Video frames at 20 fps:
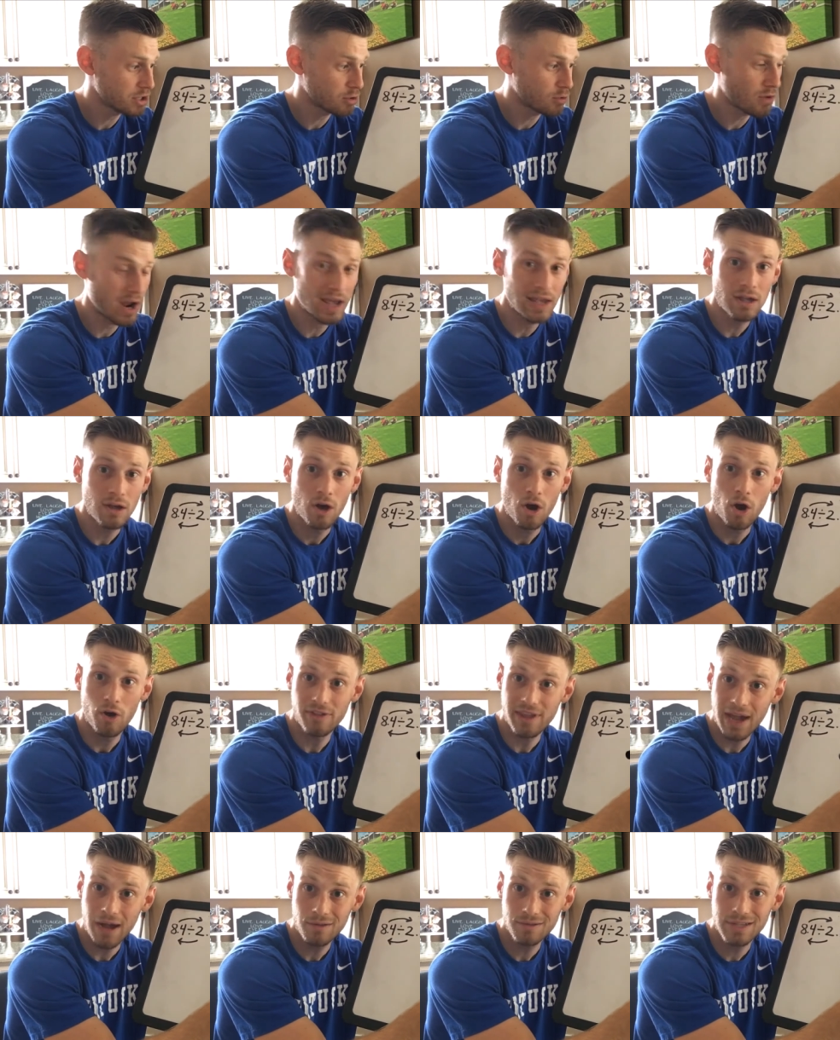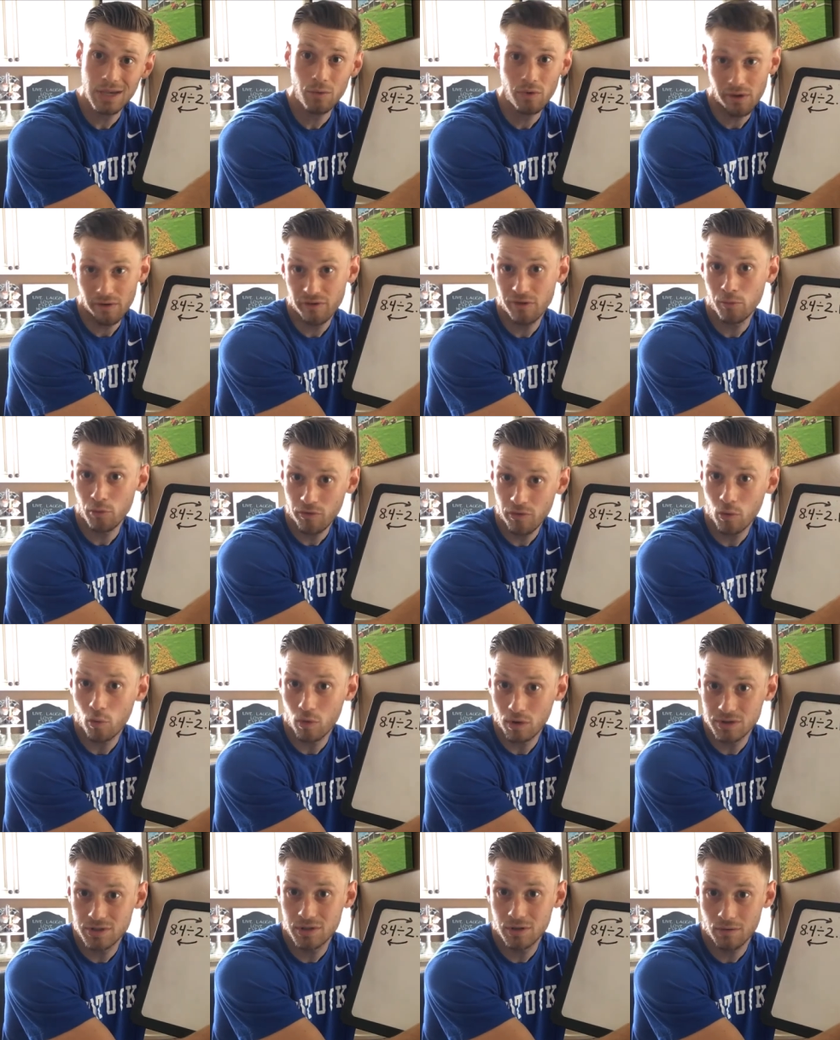to the right on the outside, we have to move it
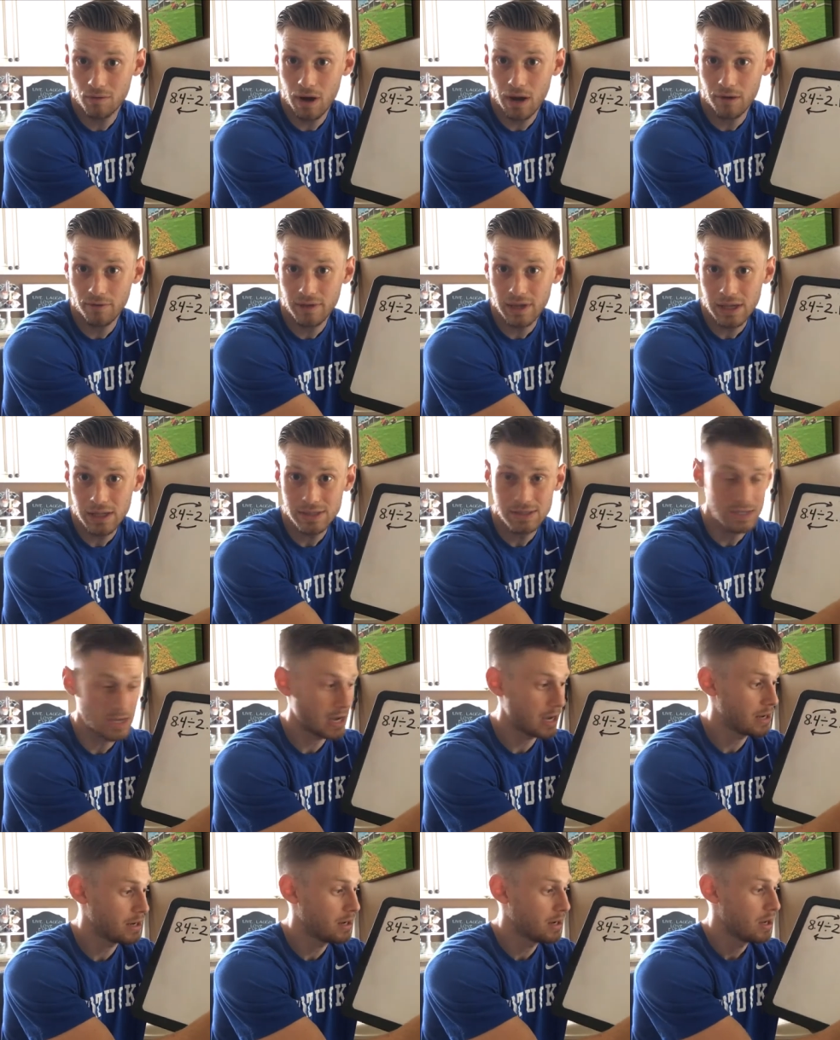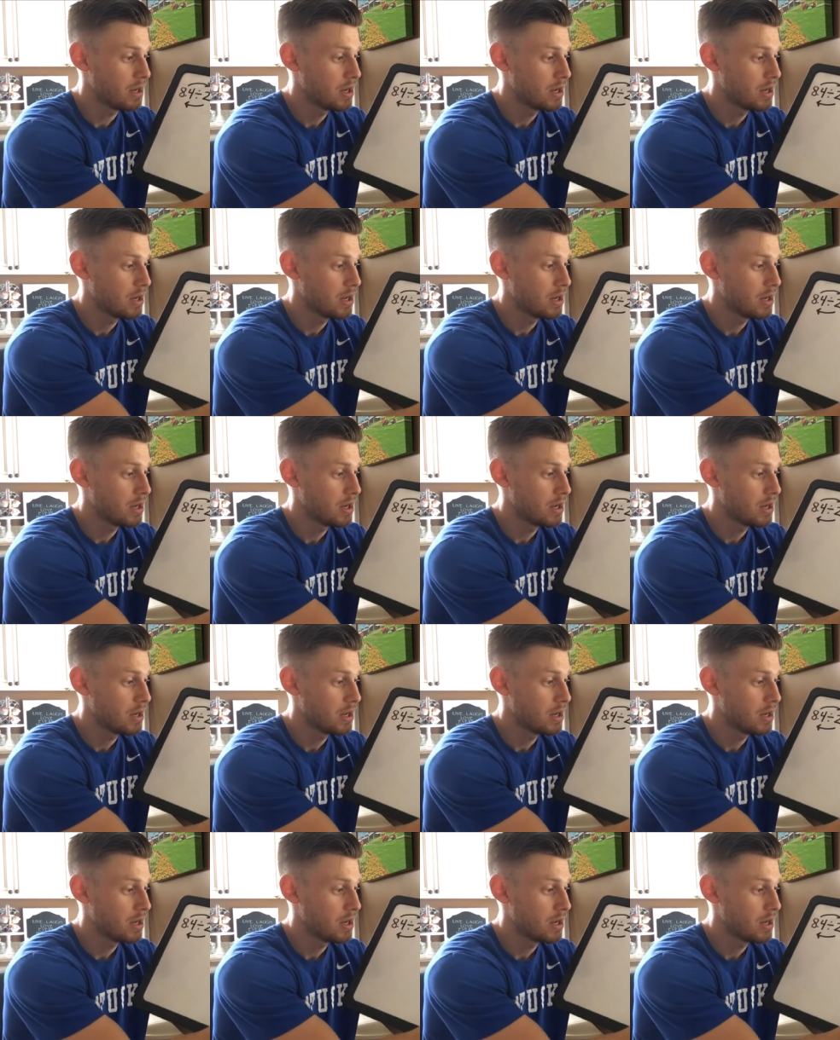once to the right on the inside.